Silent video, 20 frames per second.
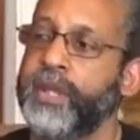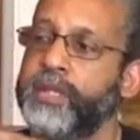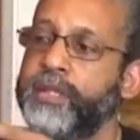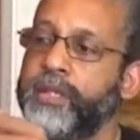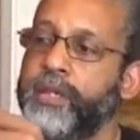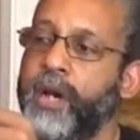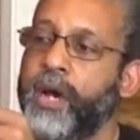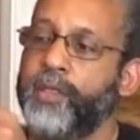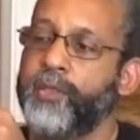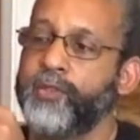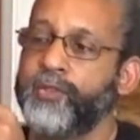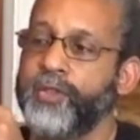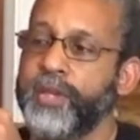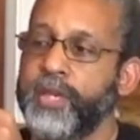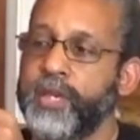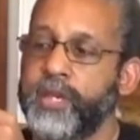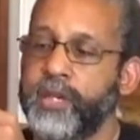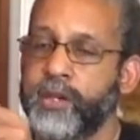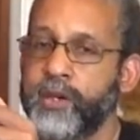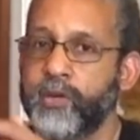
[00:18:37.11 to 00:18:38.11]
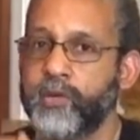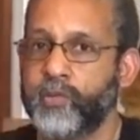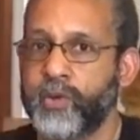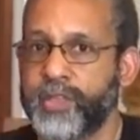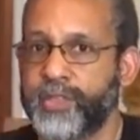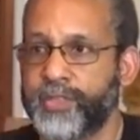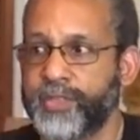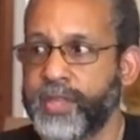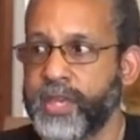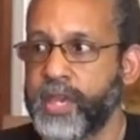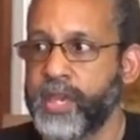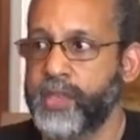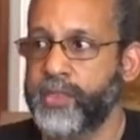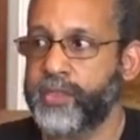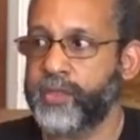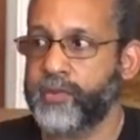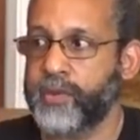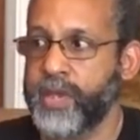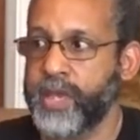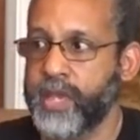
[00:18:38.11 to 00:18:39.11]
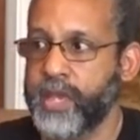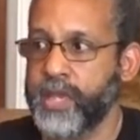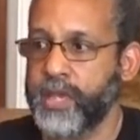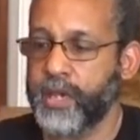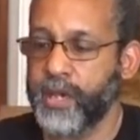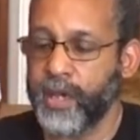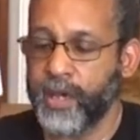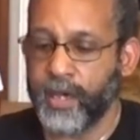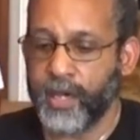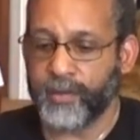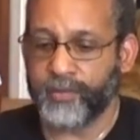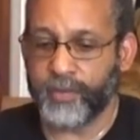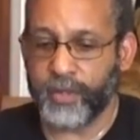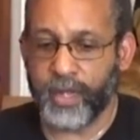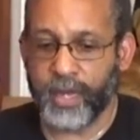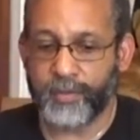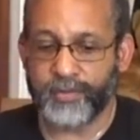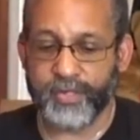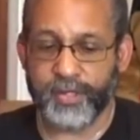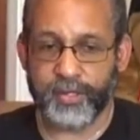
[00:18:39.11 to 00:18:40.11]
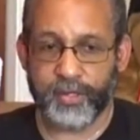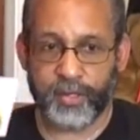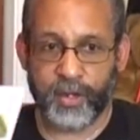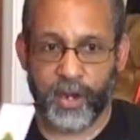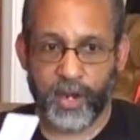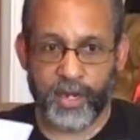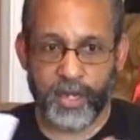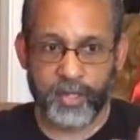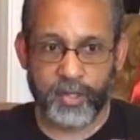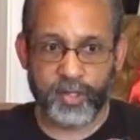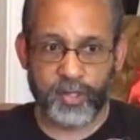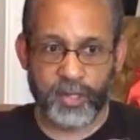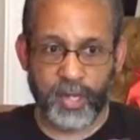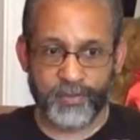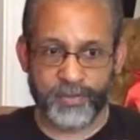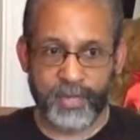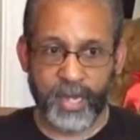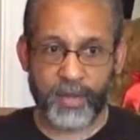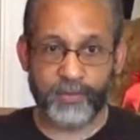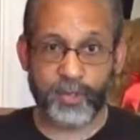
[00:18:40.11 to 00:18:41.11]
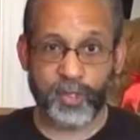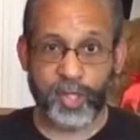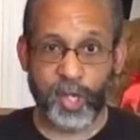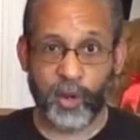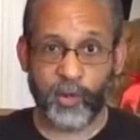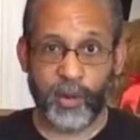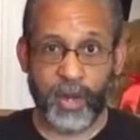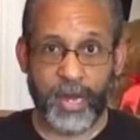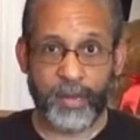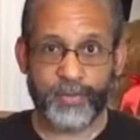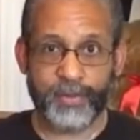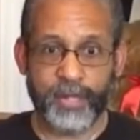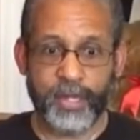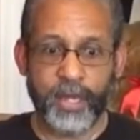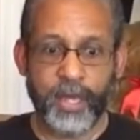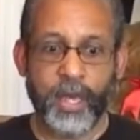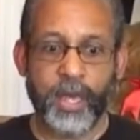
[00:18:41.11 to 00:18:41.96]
The other thing here with the three of clubs is car can sometimes show up,